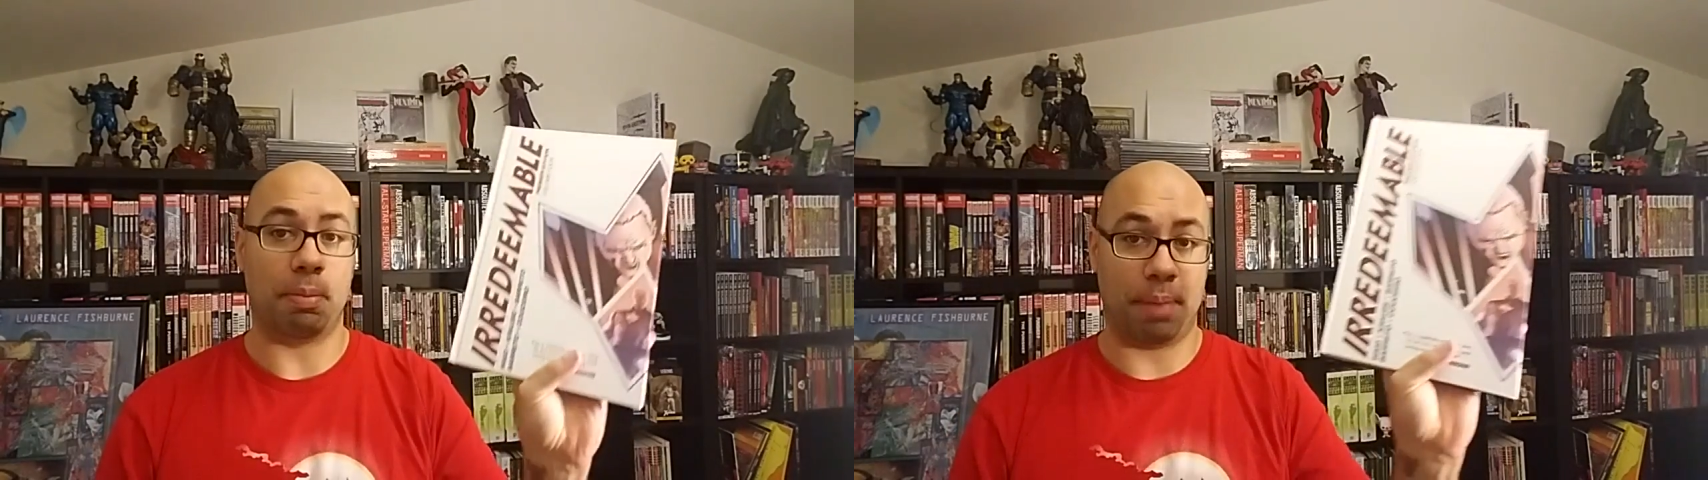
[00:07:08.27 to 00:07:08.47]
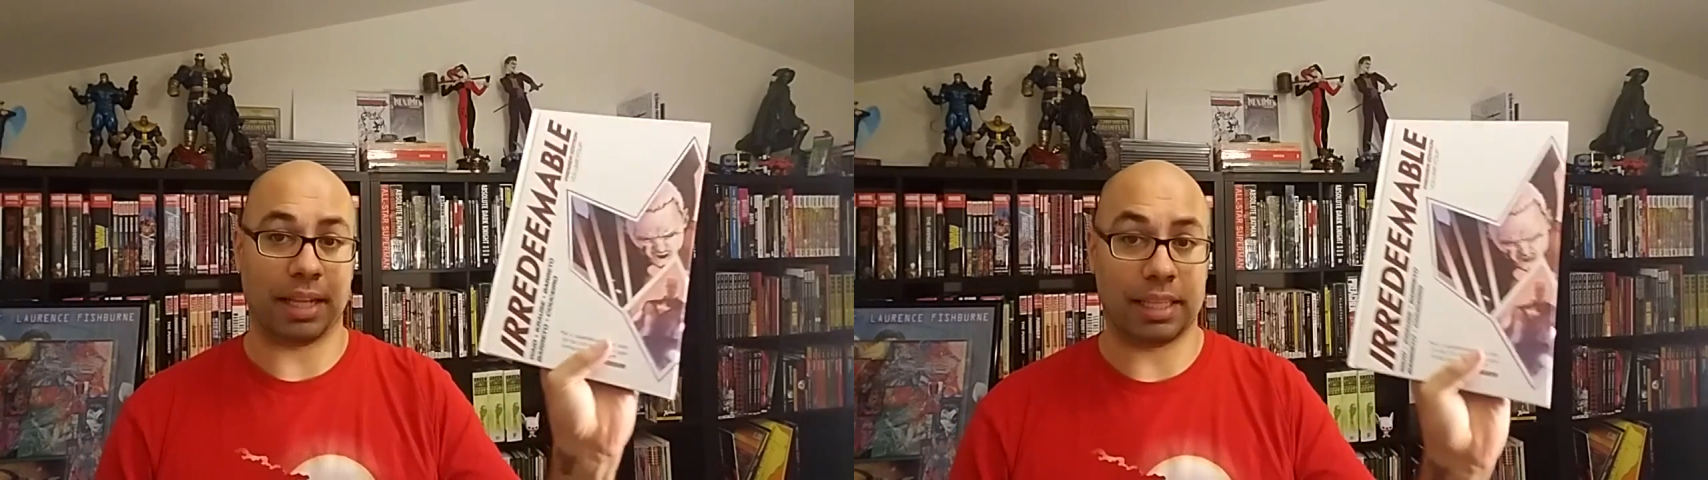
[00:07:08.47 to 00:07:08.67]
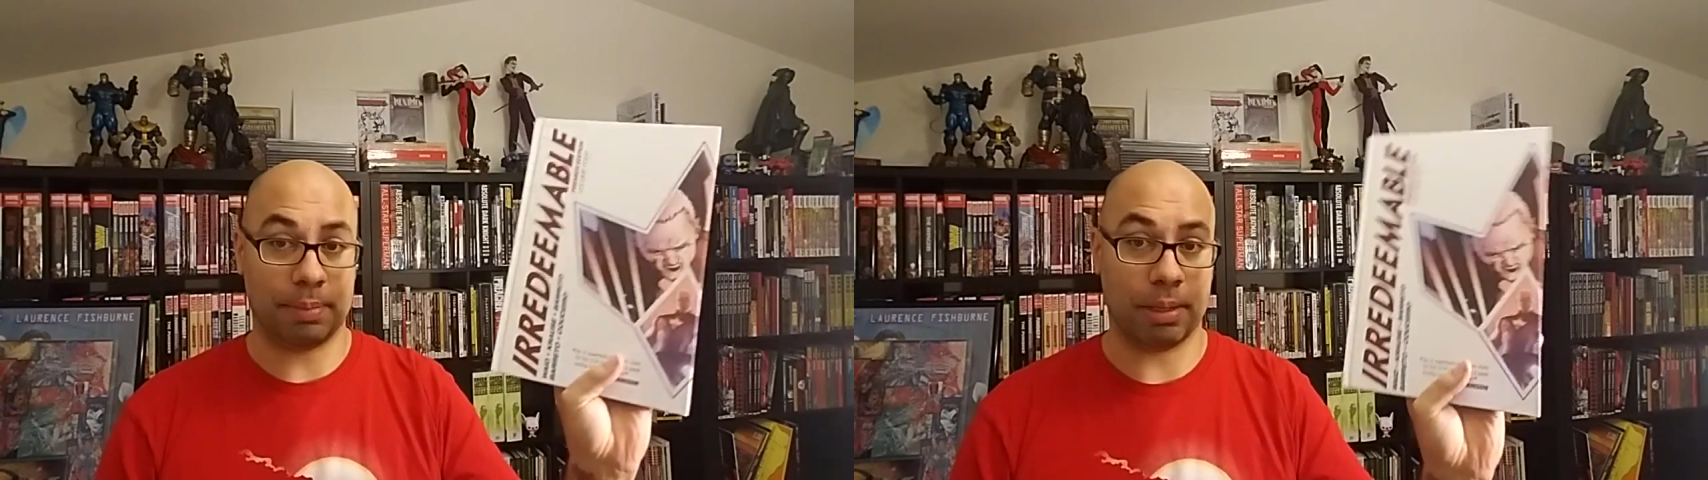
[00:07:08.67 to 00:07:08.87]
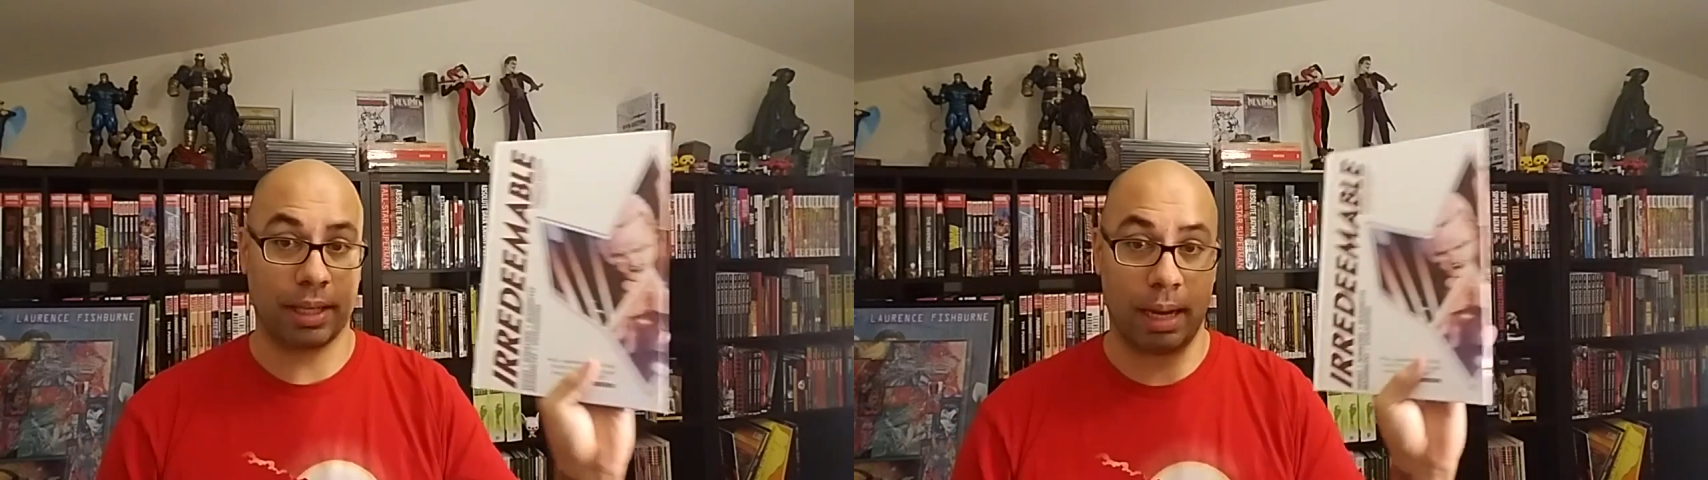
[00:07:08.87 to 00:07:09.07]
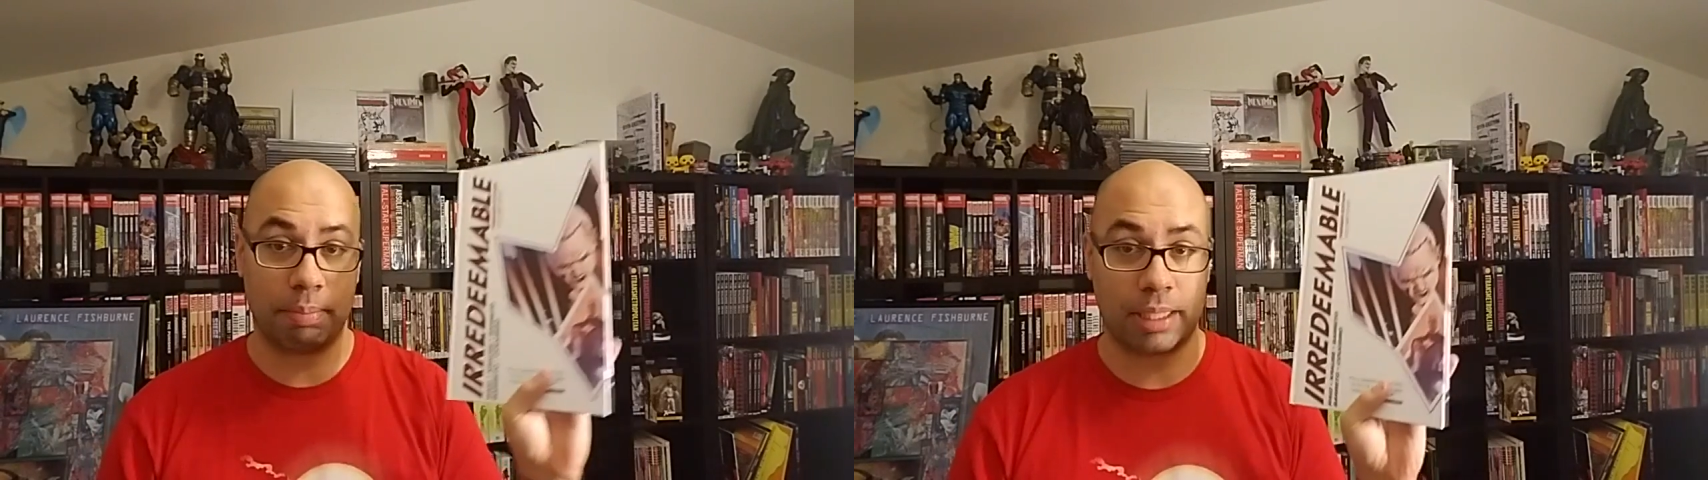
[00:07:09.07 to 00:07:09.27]
to pick this
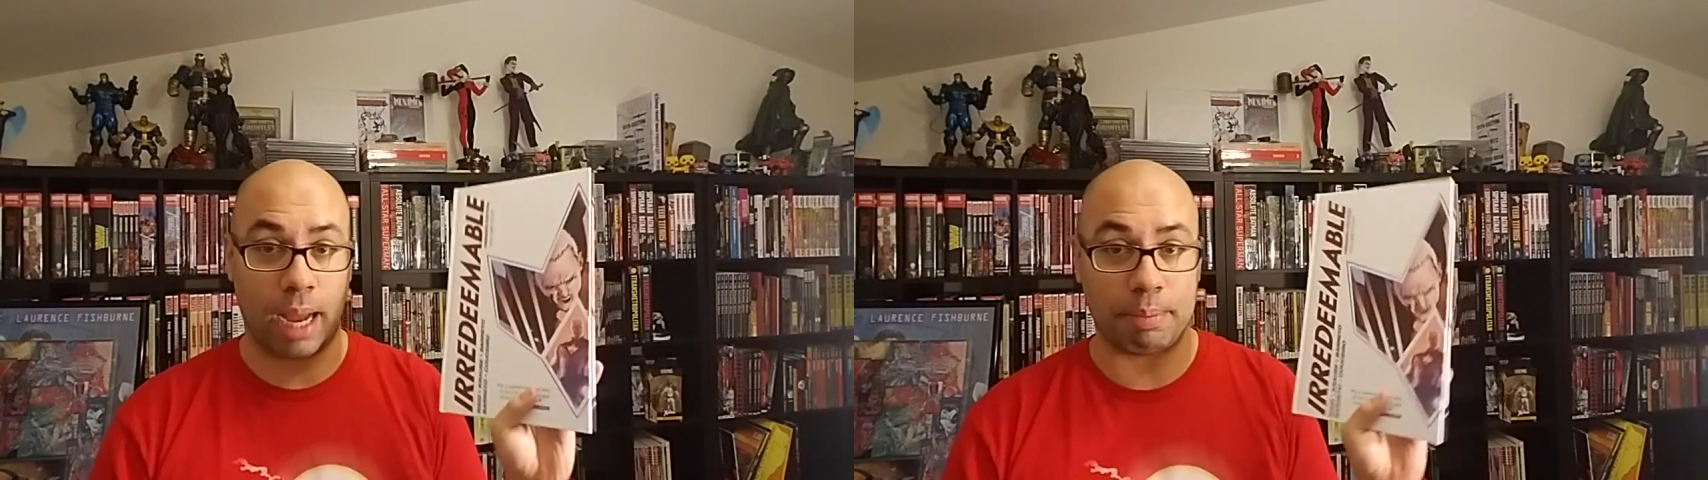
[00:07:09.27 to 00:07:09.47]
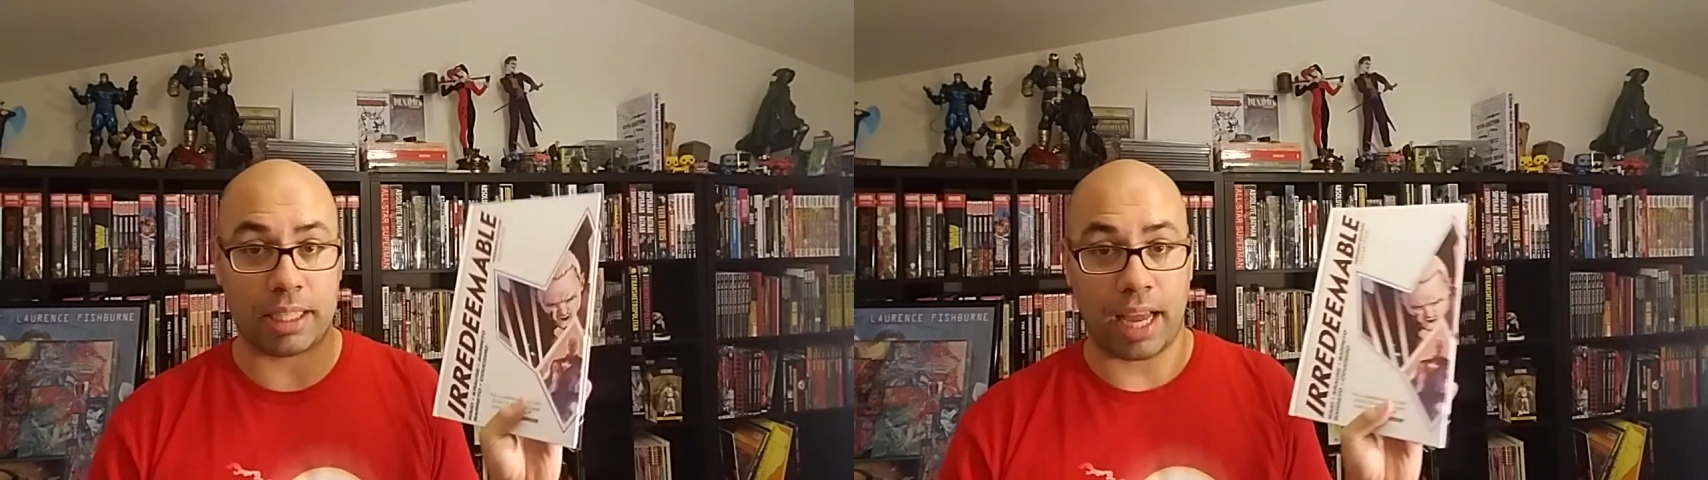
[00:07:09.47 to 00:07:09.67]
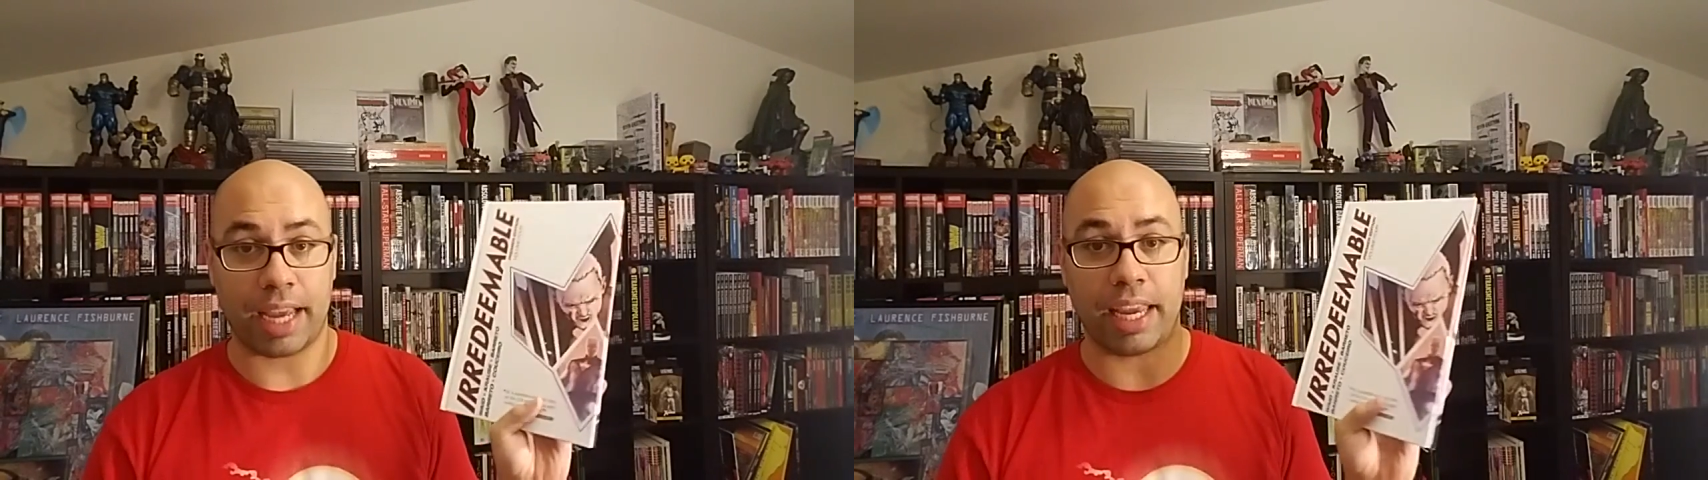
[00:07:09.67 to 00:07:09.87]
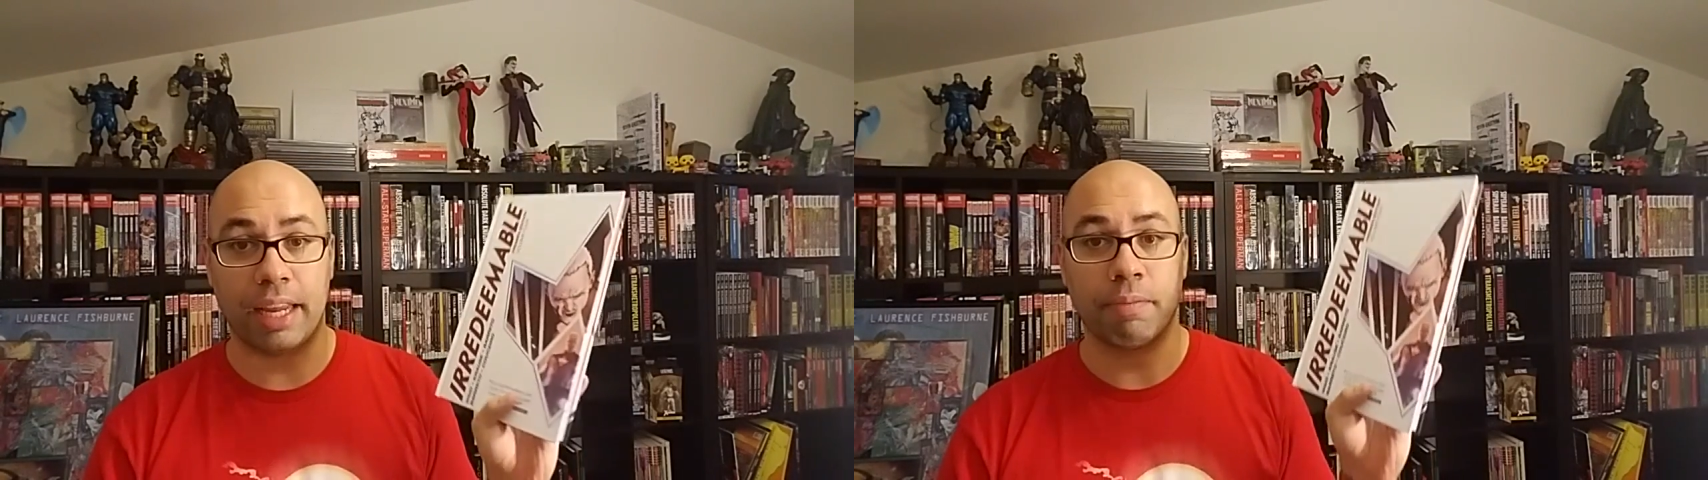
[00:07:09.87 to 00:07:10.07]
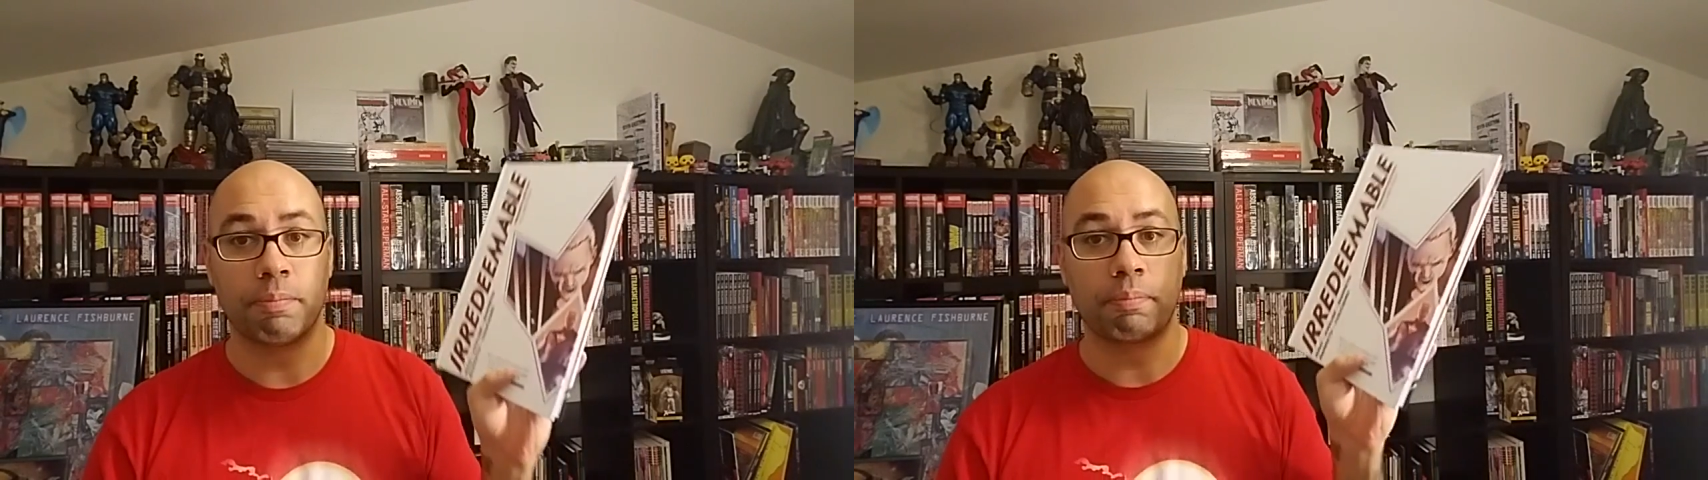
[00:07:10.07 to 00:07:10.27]
book up. Stop slacking.